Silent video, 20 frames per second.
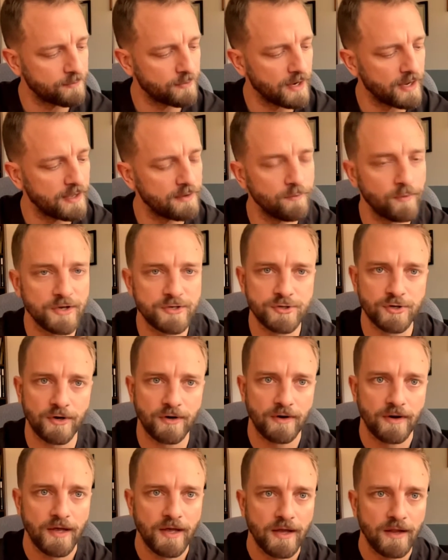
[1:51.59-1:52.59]
right, which
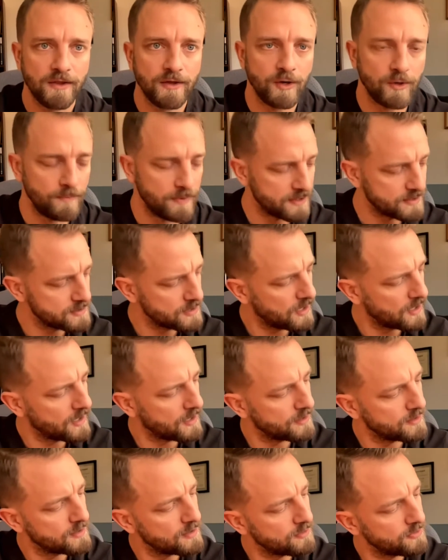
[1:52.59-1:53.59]
are a little bit
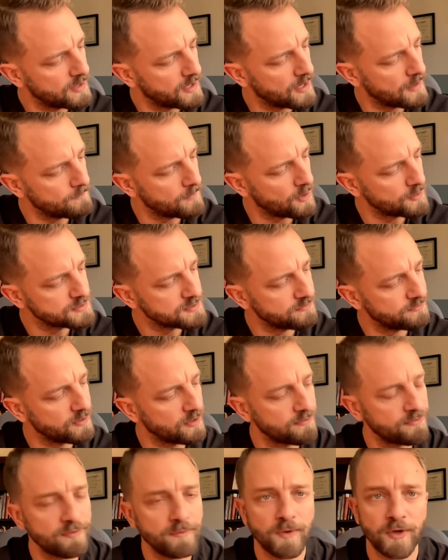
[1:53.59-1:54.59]
uh, that I'm also
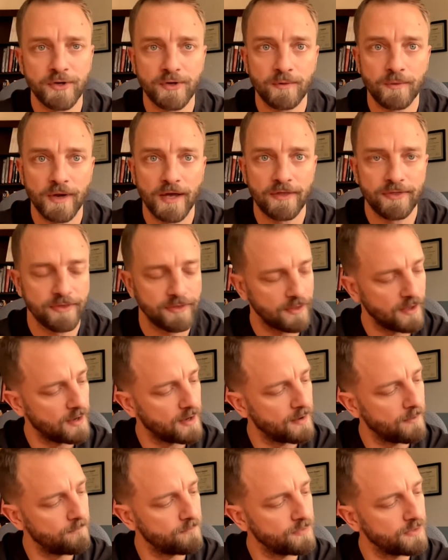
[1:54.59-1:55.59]
very familiar with
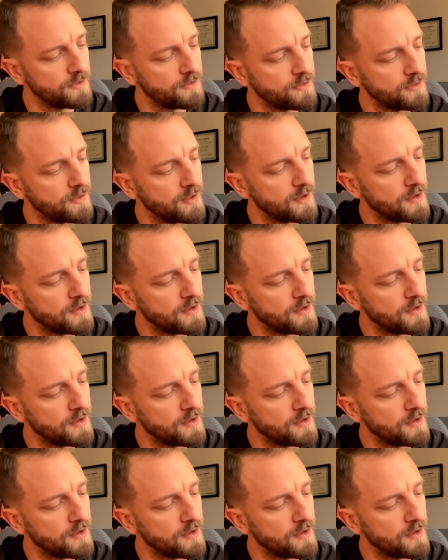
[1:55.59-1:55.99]
um,